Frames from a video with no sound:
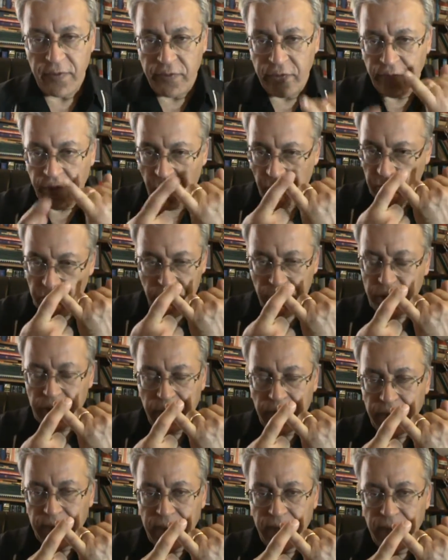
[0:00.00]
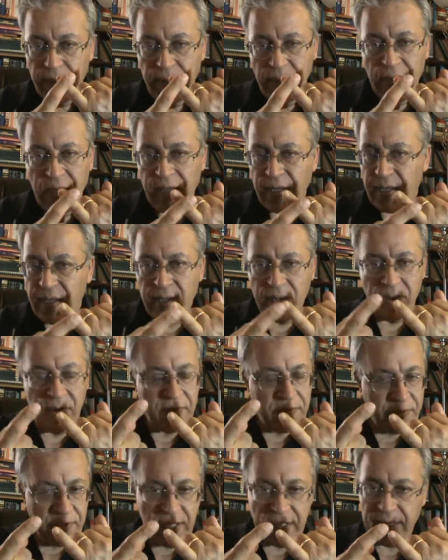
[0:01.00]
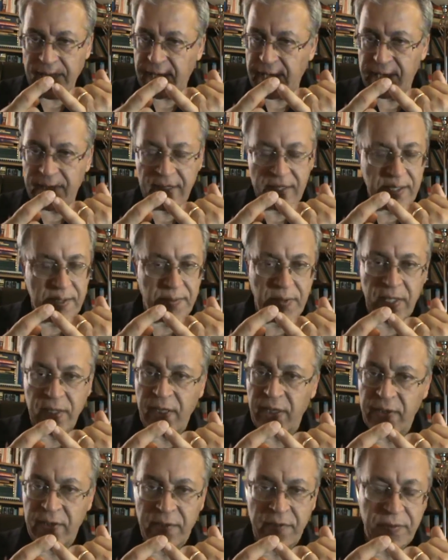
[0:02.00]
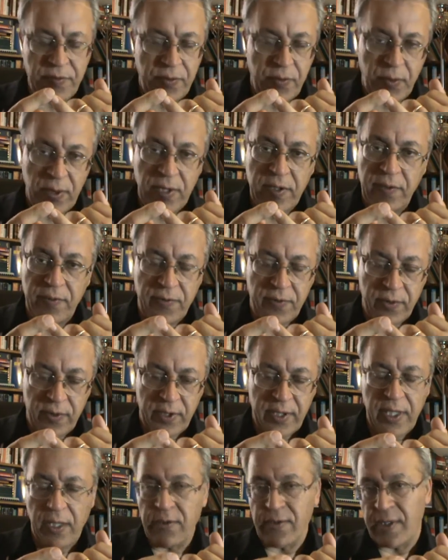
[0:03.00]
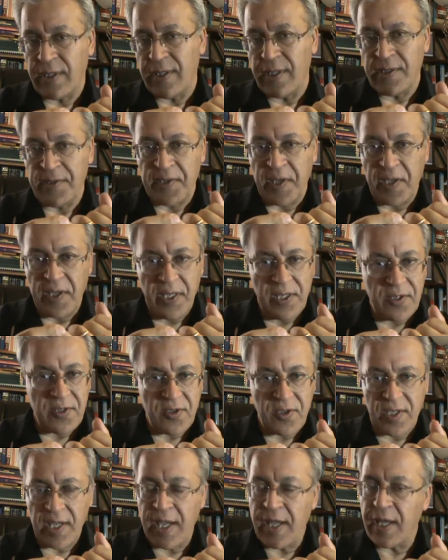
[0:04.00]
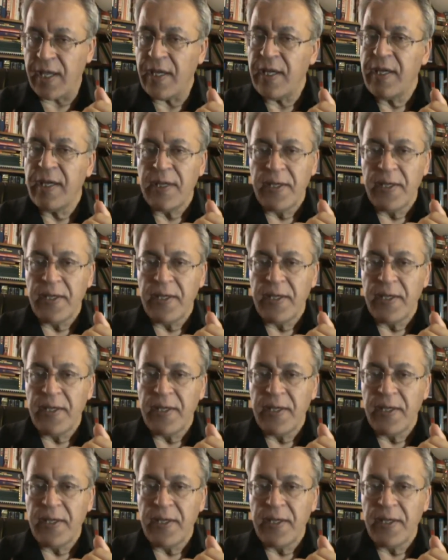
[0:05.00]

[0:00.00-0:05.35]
First, the very Hadith about 124,000 is a hearsay,